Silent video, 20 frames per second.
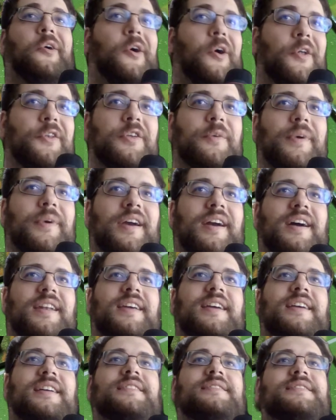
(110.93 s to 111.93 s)
all the
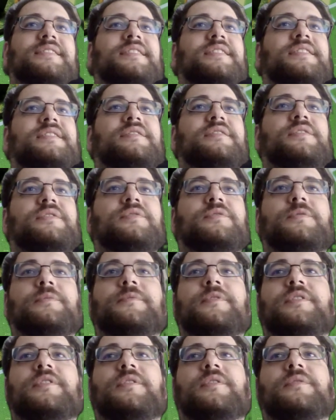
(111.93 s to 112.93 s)
mechanics in the
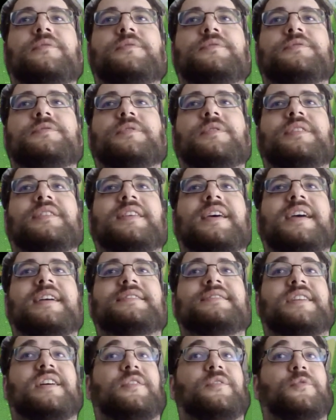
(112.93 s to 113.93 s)
YouTube video usually
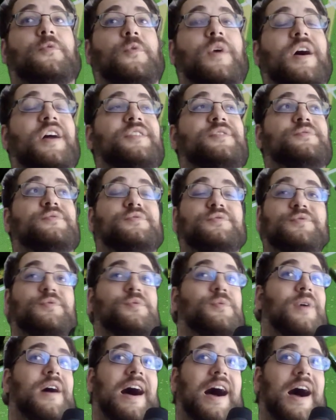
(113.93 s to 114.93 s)
takes around 1 to
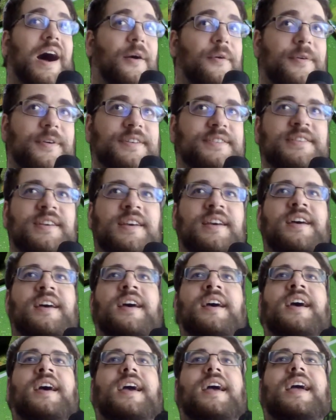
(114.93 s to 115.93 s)
2 hours,
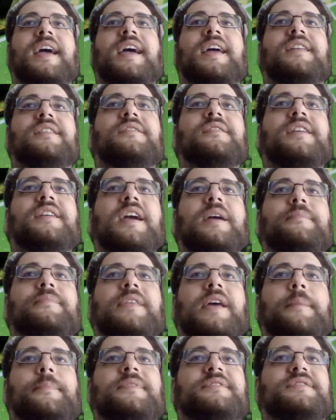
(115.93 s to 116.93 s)
and the game
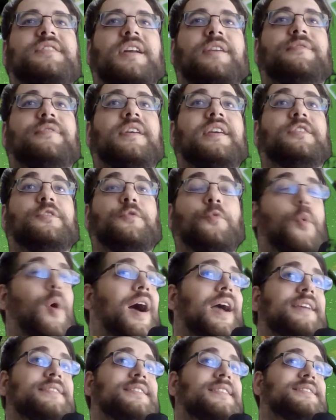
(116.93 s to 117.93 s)
time is roughly
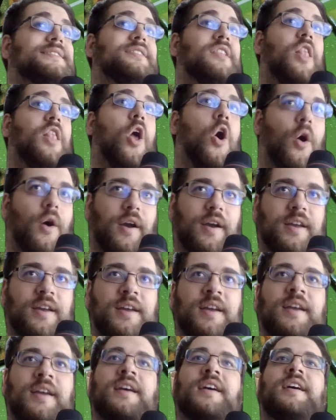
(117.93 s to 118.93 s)
twice as long.
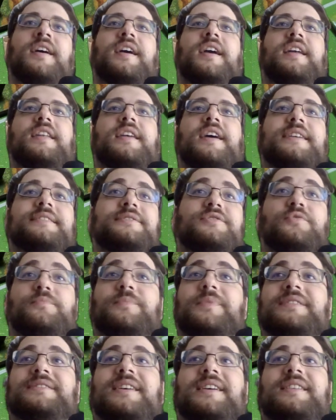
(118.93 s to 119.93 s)
It has to
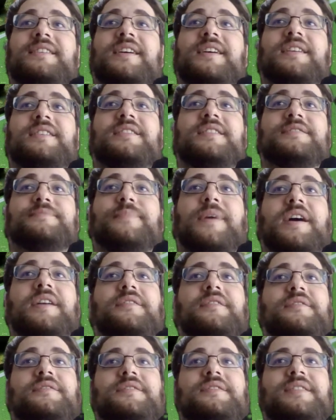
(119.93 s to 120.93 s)
be said that
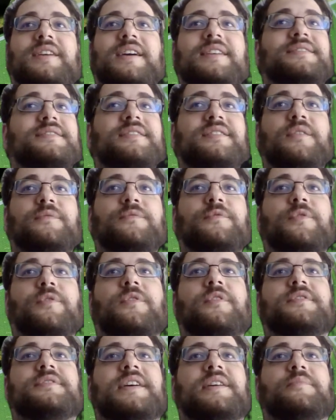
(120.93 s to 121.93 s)
despite the tentative
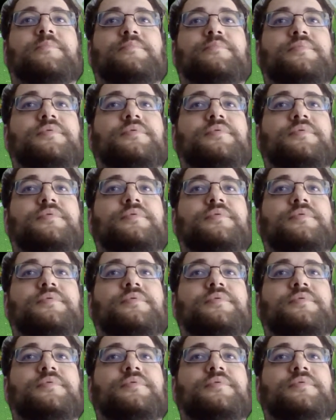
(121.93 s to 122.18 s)
rules and